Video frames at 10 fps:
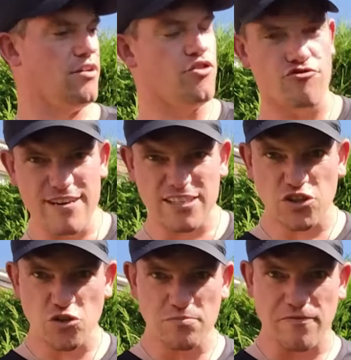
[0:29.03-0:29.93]
There is
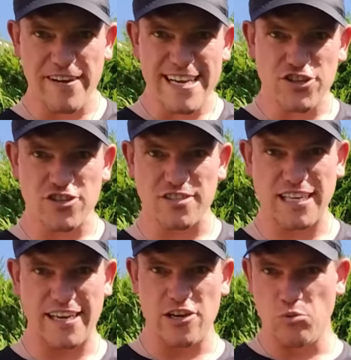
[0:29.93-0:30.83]
some features
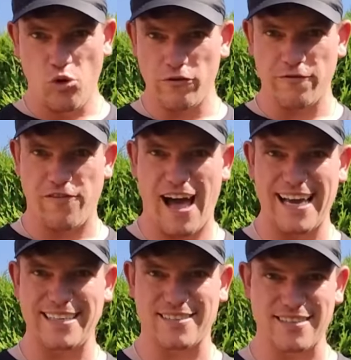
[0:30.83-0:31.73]
that you won't
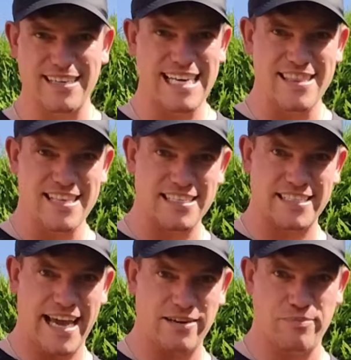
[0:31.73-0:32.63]
find in this
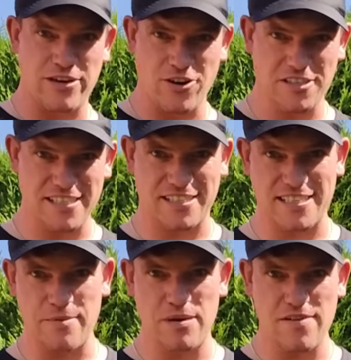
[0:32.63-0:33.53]
tent because it's
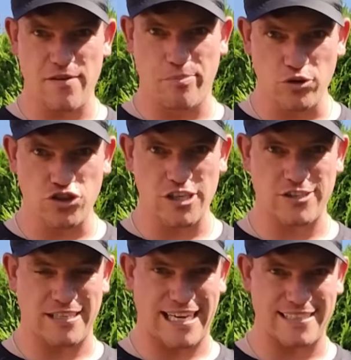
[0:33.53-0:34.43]
a bit of a budget
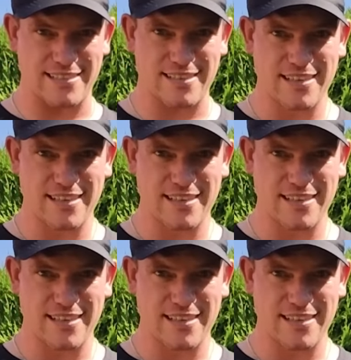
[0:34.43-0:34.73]
tent.